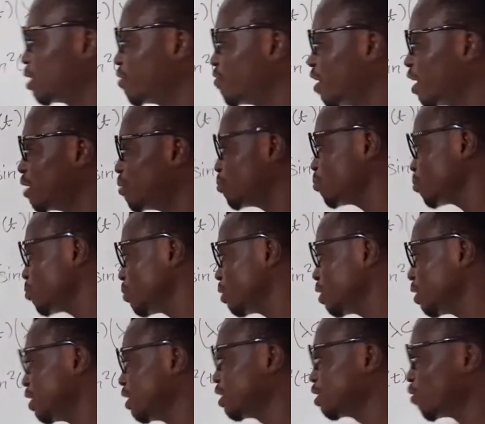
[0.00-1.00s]
divide
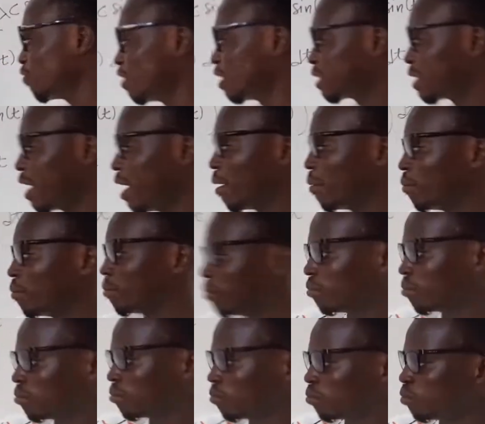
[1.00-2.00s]
each of the term
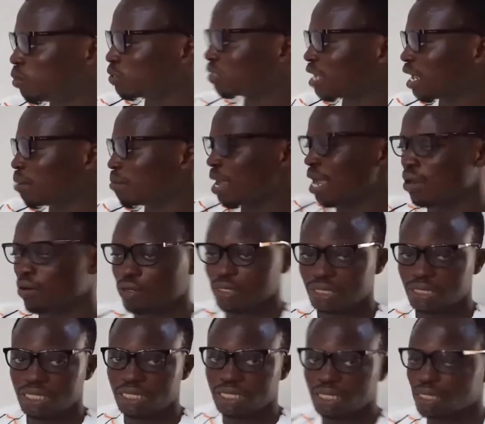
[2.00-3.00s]
both side by our c.